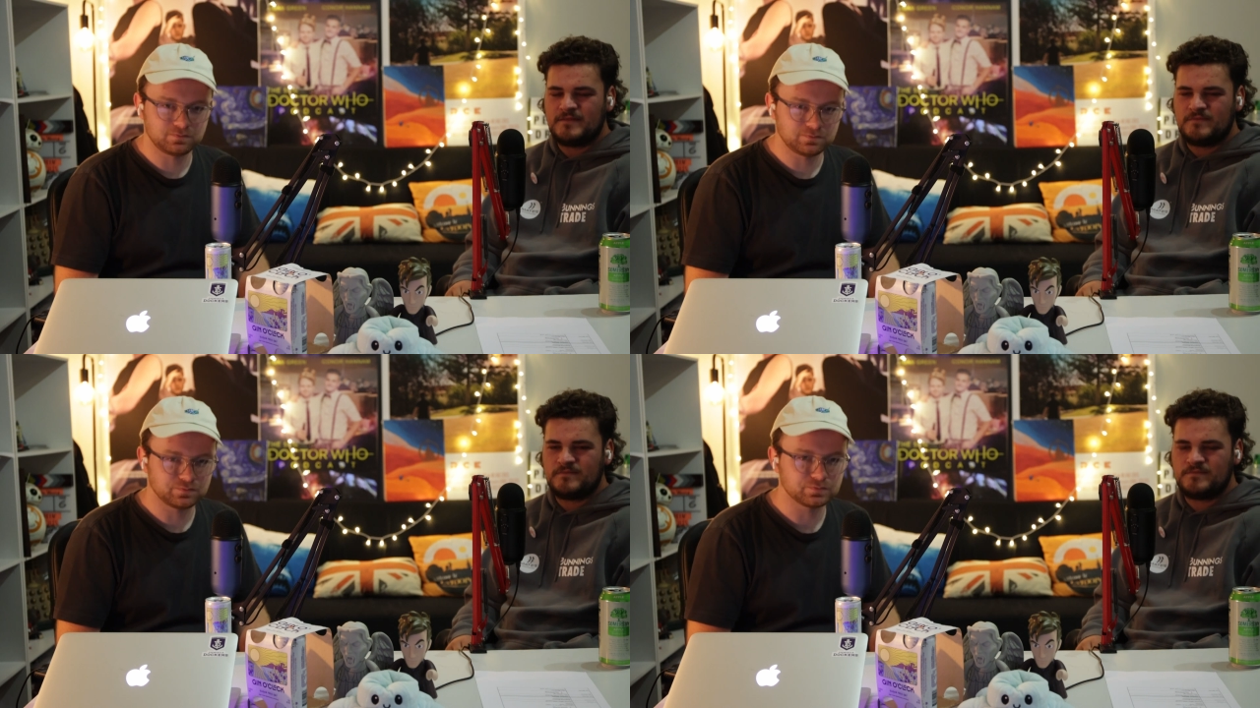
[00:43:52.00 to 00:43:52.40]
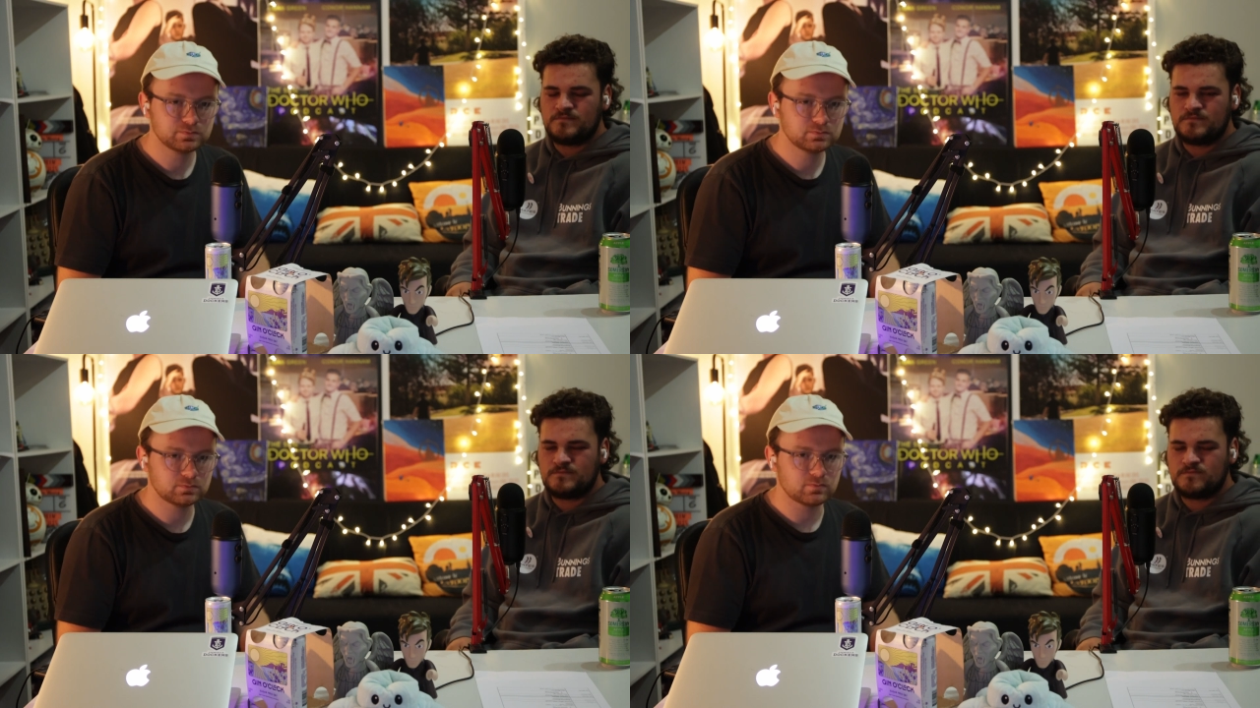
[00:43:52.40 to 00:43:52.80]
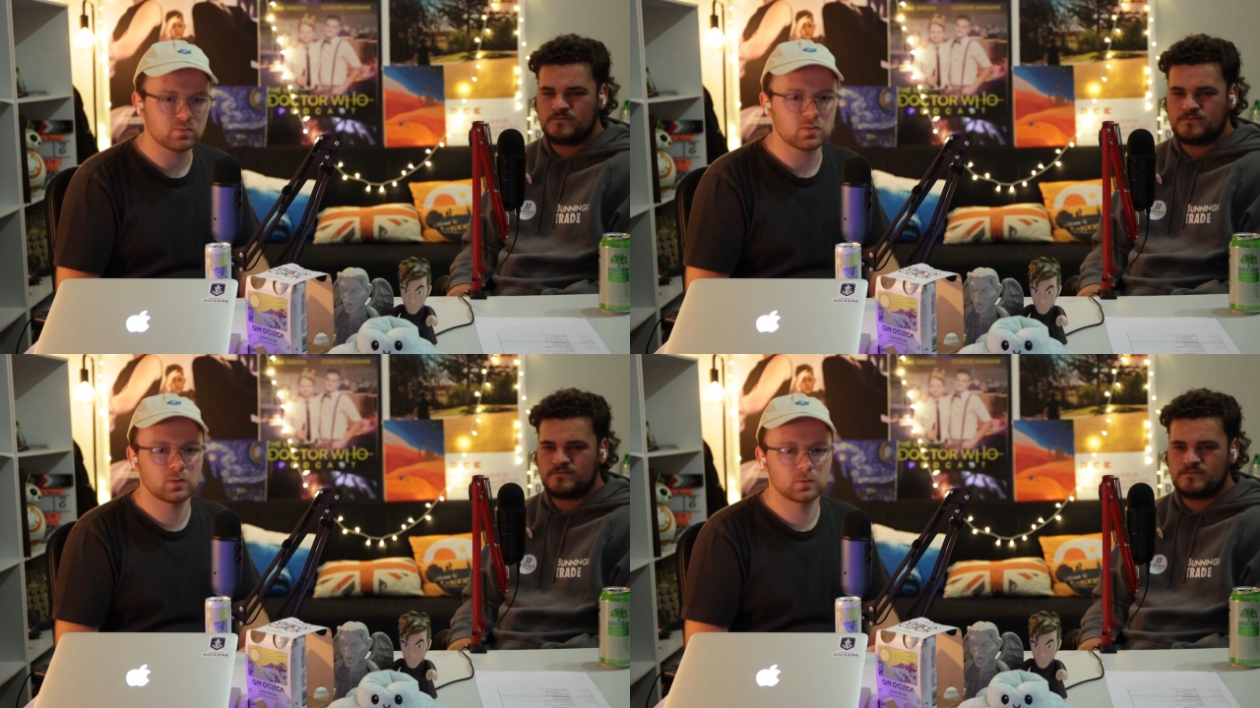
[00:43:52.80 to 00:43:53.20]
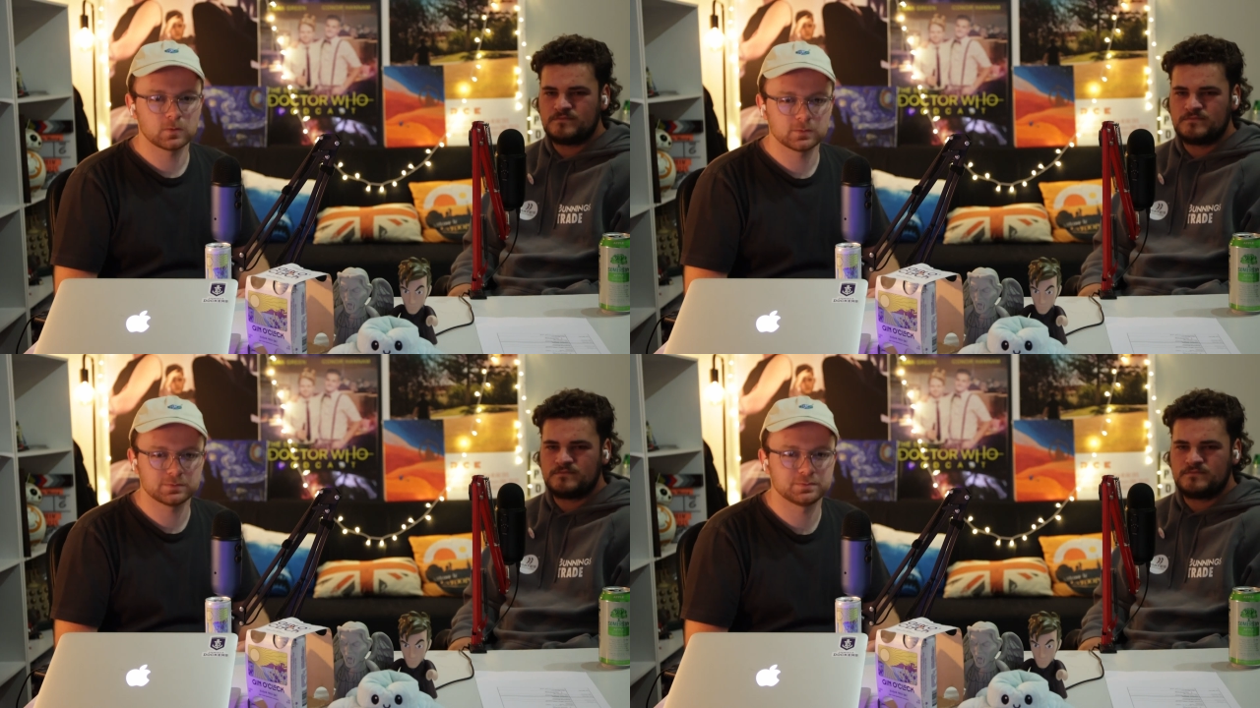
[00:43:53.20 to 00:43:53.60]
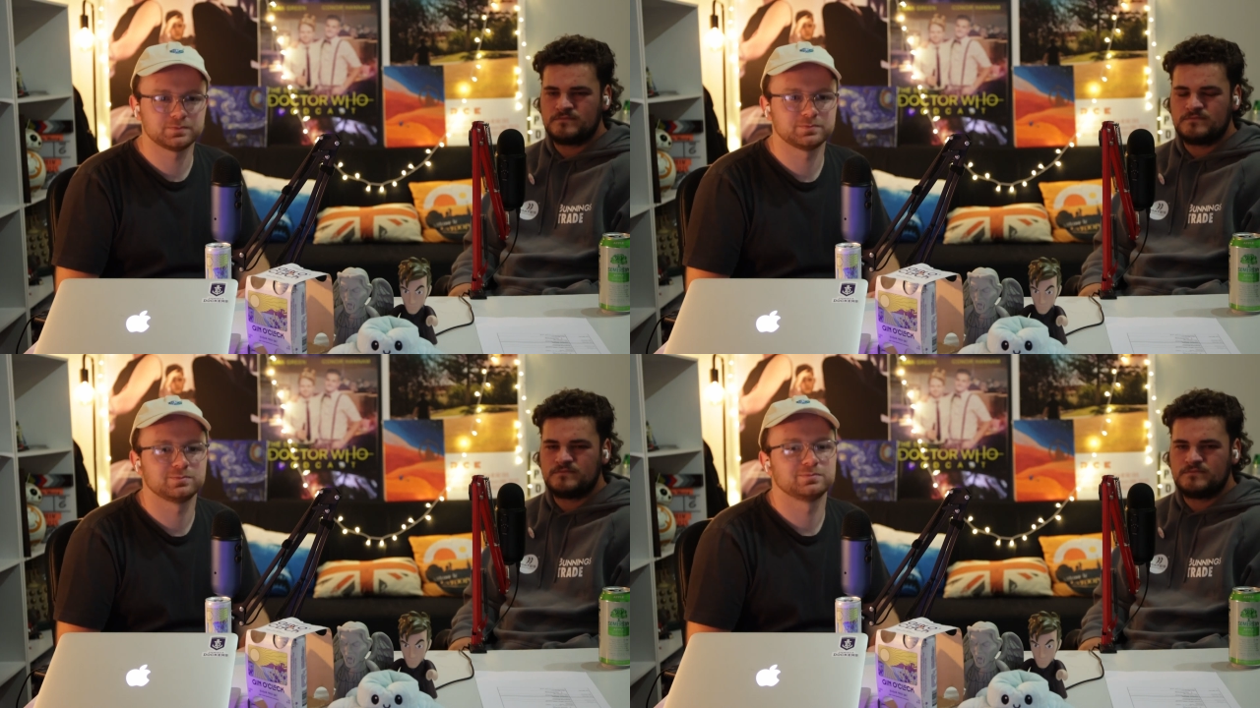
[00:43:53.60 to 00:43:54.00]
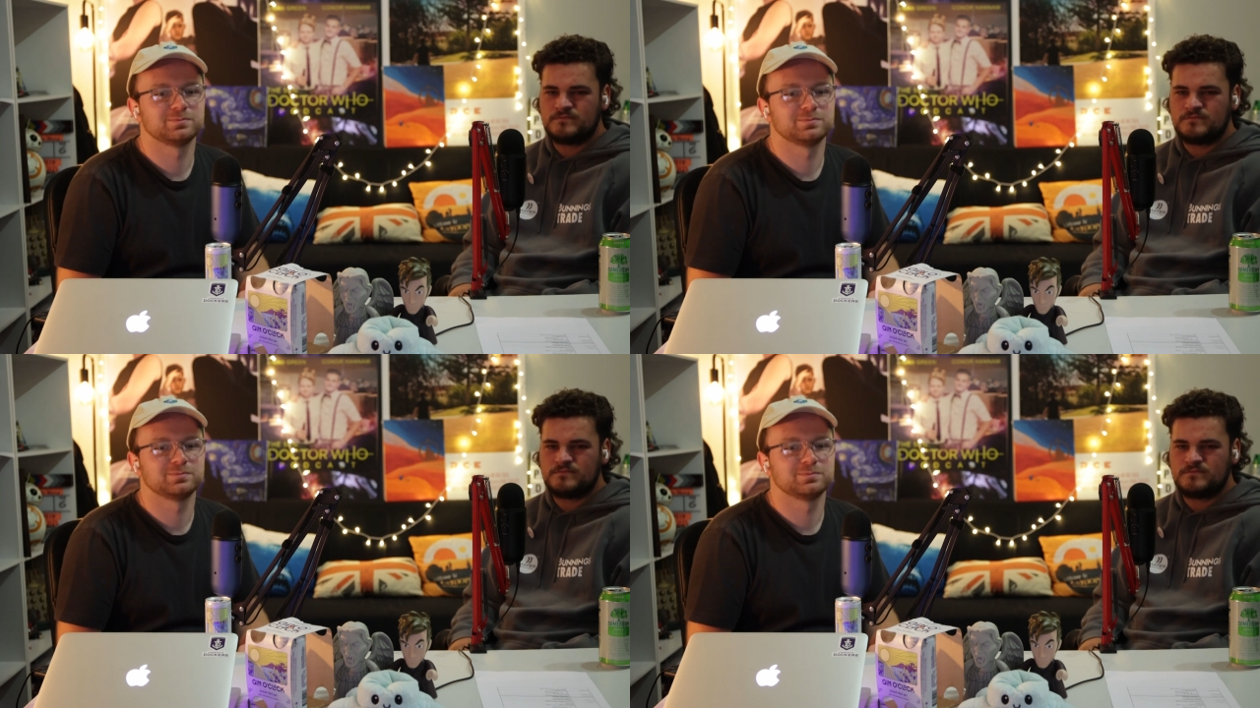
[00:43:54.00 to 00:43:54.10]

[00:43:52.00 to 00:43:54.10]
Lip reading: (silence)